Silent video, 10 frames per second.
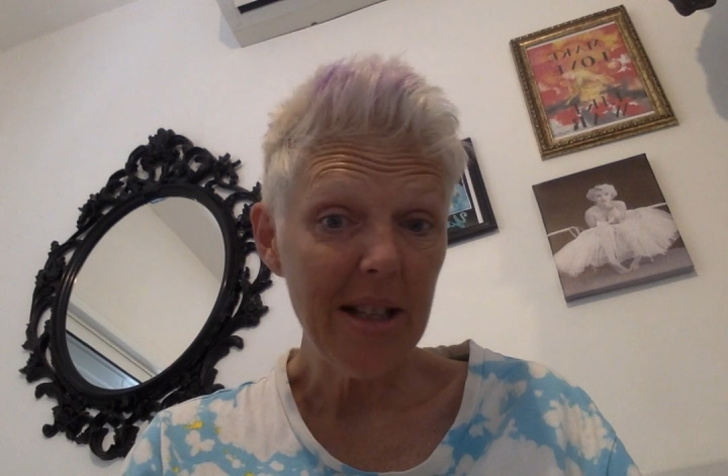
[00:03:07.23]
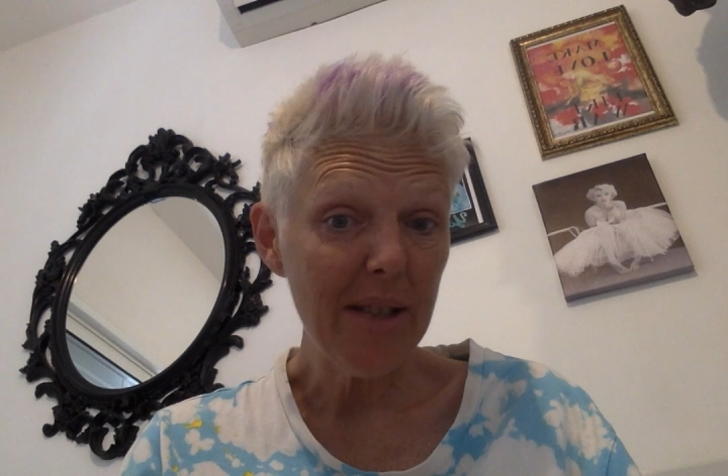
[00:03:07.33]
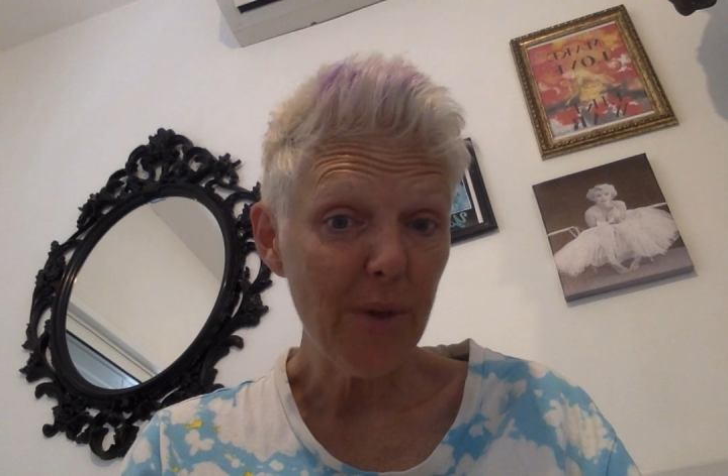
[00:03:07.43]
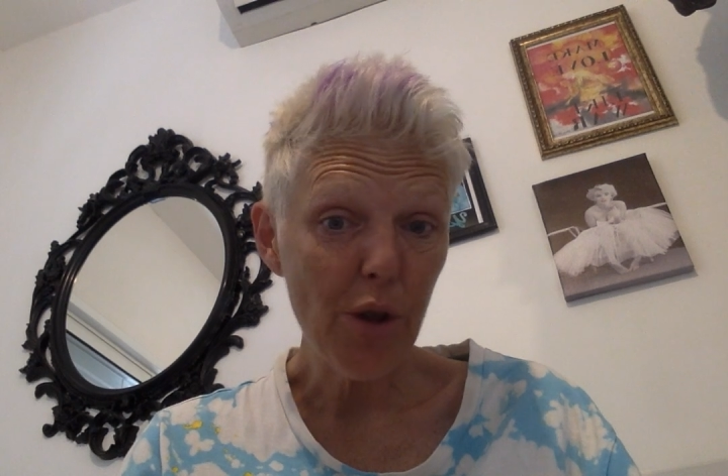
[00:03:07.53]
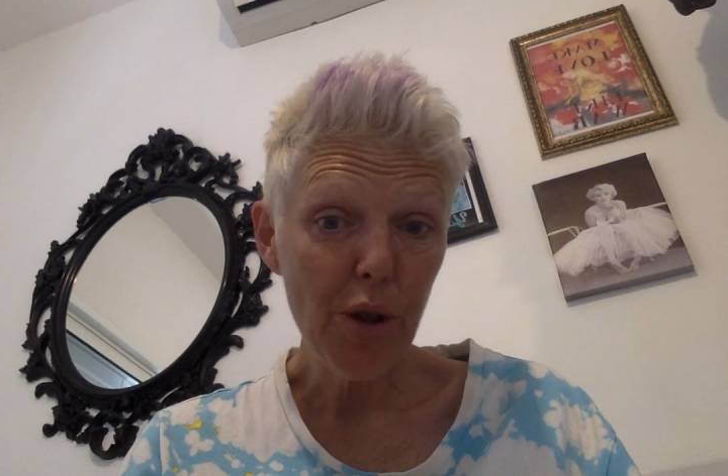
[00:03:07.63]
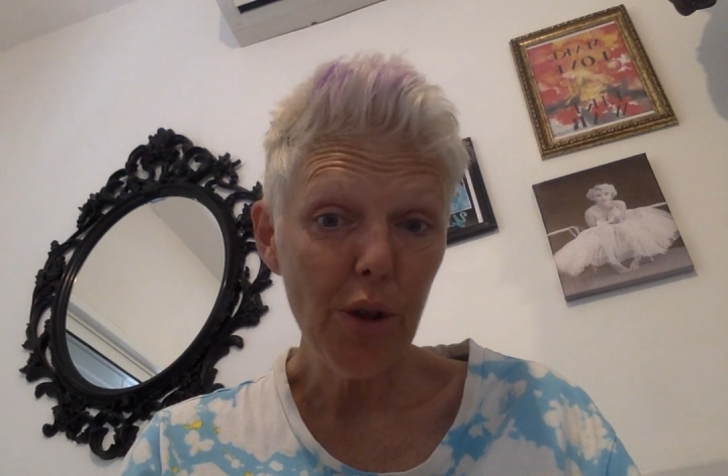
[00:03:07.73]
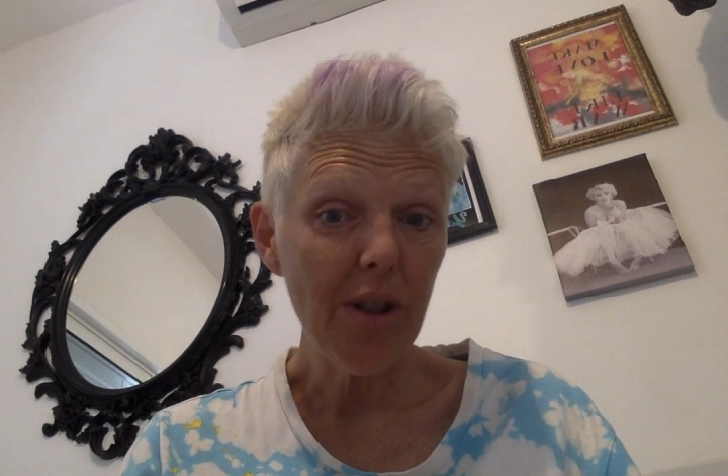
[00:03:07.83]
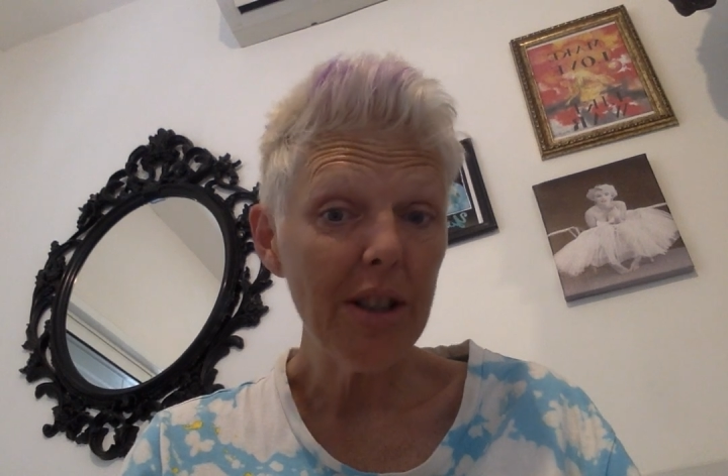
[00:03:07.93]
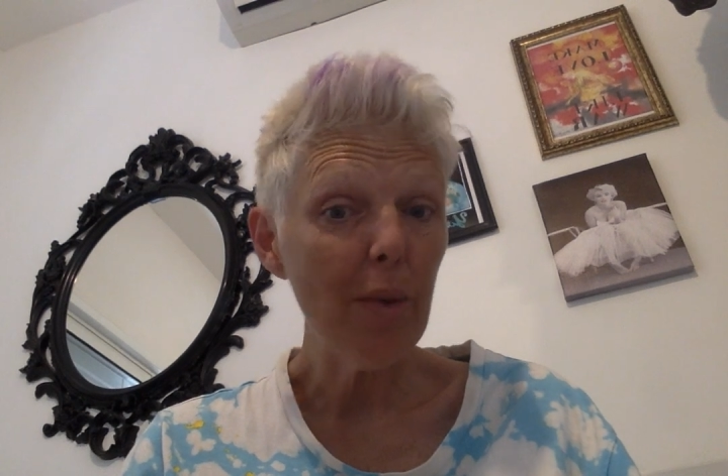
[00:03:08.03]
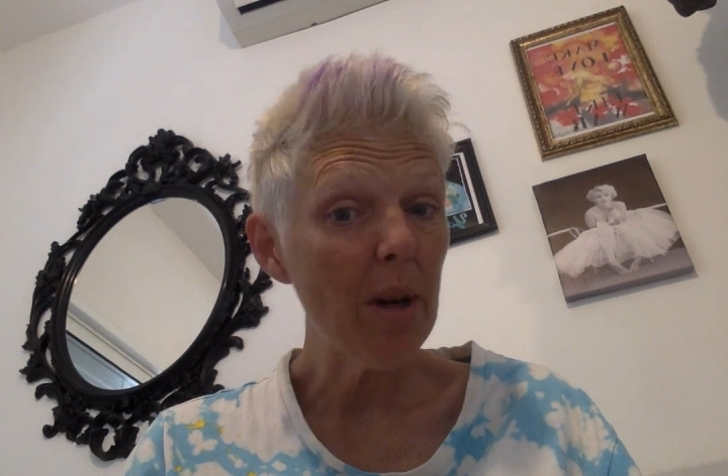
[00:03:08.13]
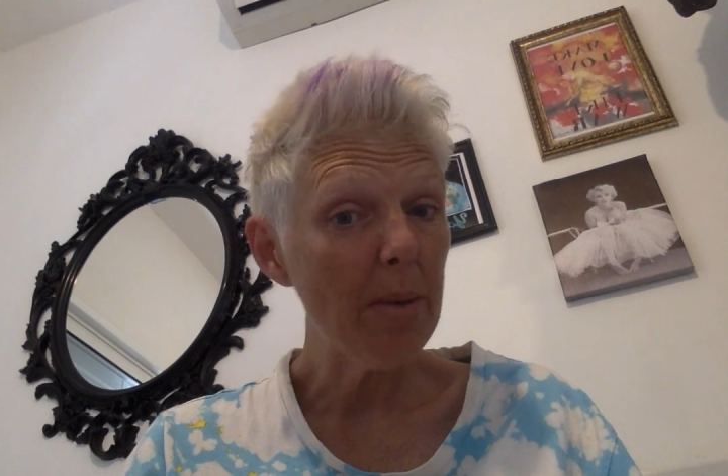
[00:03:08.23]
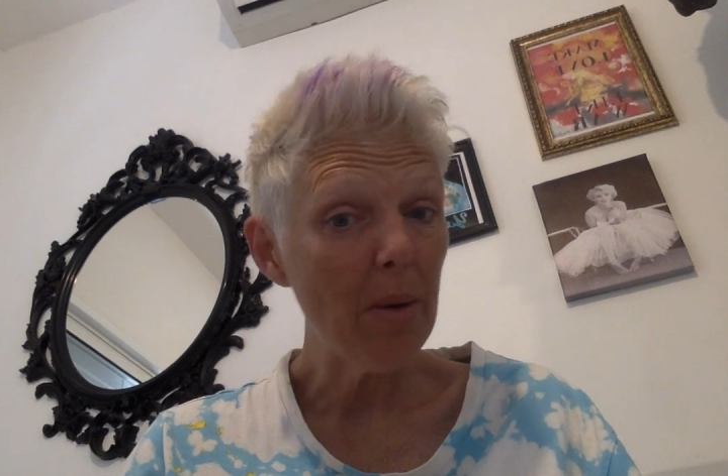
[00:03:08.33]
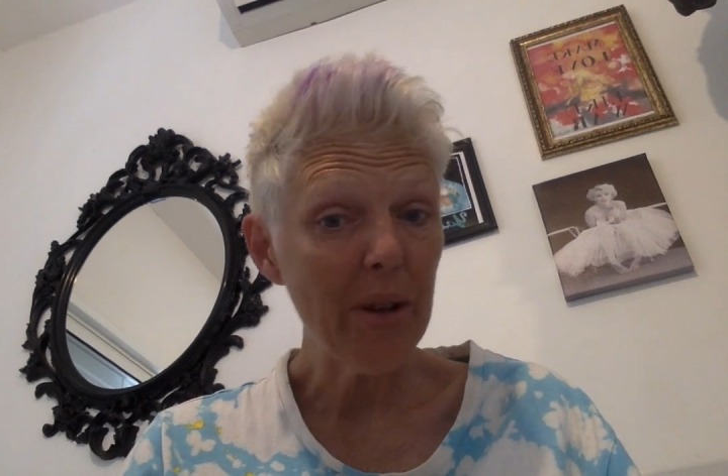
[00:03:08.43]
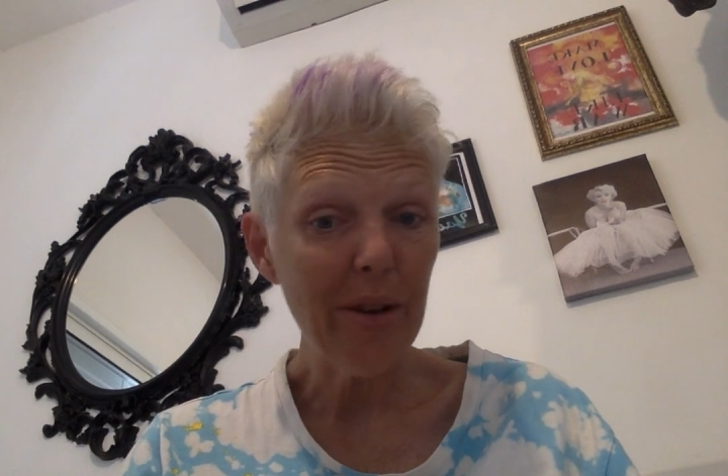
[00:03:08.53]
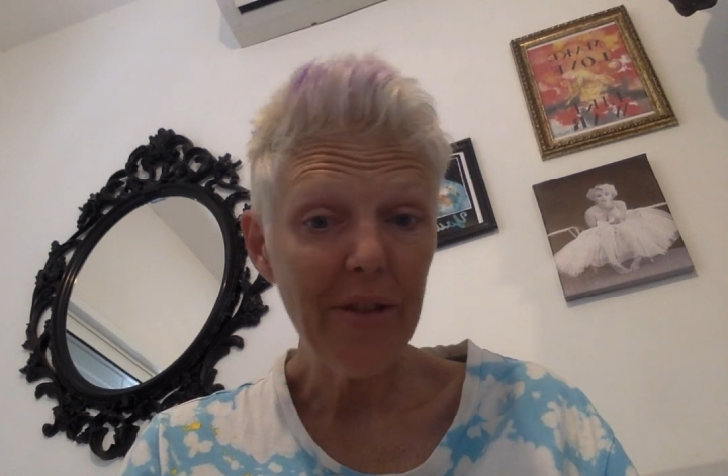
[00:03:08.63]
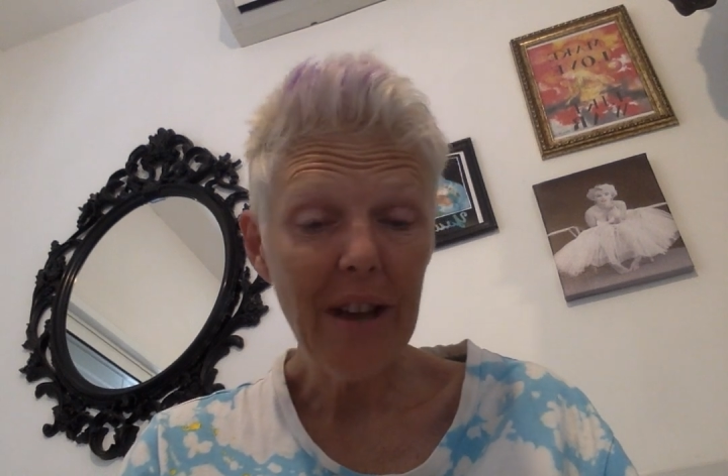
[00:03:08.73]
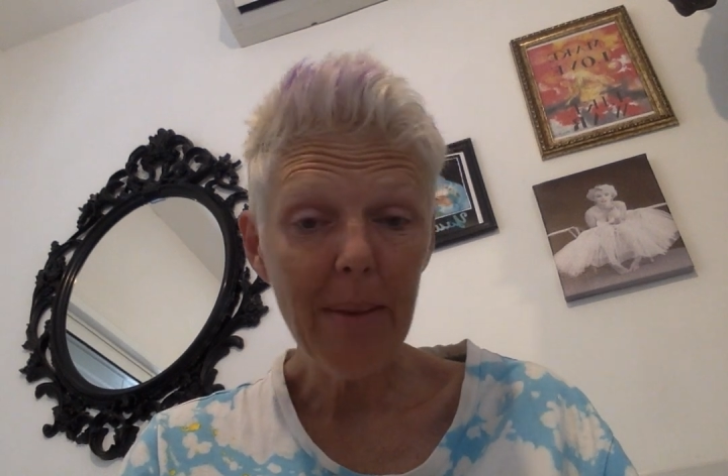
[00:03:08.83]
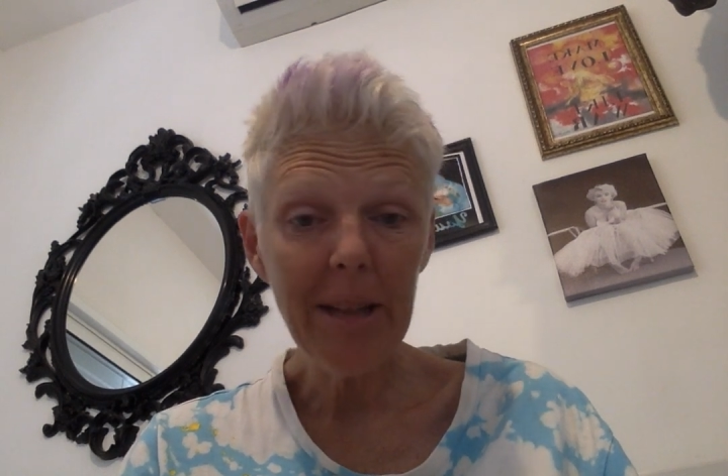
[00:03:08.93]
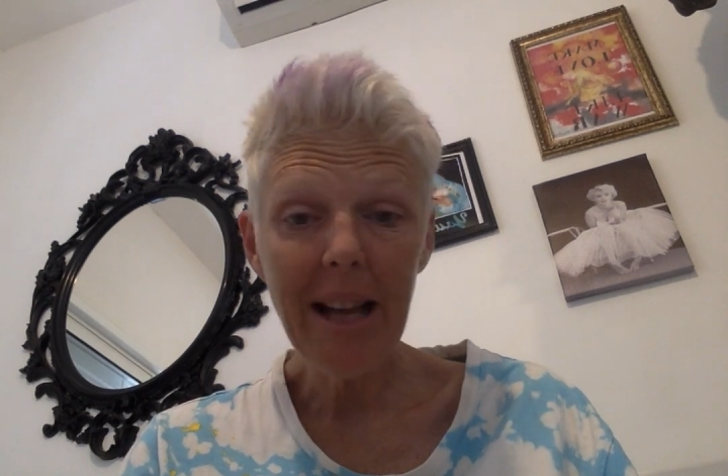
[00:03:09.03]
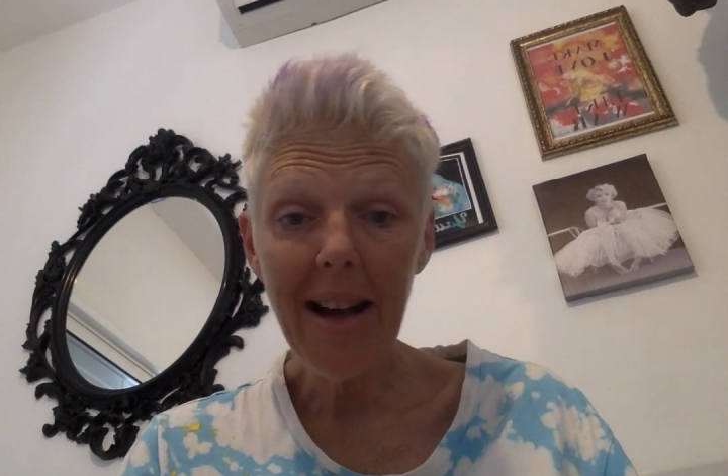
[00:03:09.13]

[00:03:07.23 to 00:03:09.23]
is for sure. You want to be with your family.